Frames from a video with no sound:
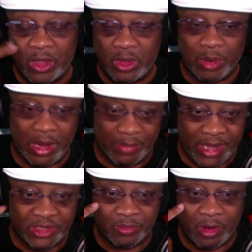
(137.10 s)
you play
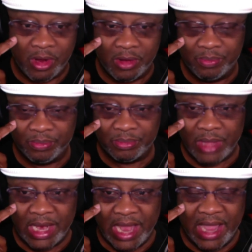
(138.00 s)
baseball,
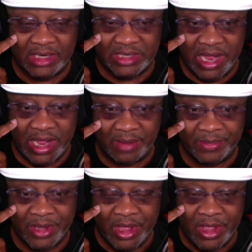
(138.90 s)
a lot of times
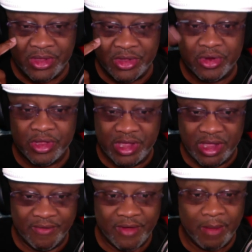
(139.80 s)
you'll
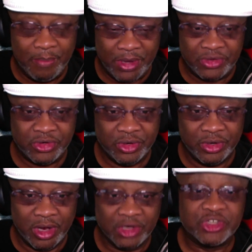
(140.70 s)
give a pitcher
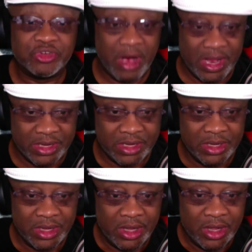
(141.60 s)
a strike.
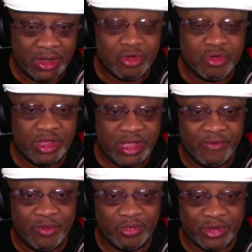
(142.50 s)
You'll
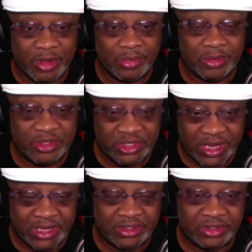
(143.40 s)
give him something
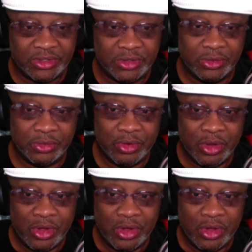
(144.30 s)
just to